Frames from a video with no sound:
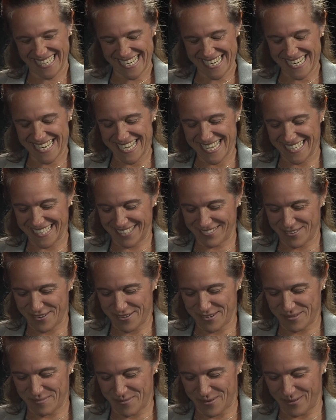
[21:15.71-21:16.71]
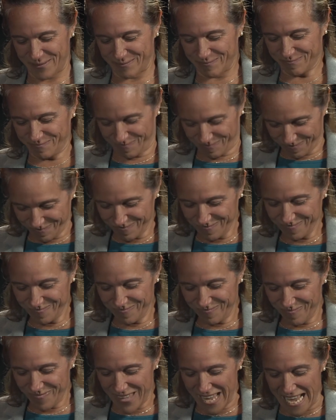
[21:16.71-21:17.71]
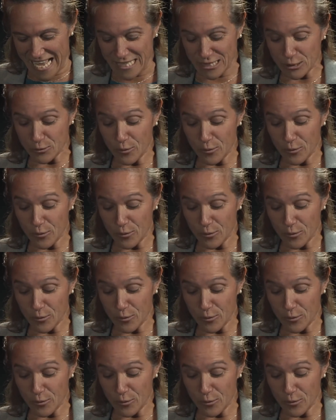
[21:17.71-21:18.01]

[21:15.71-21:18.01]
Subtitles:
it is very small. And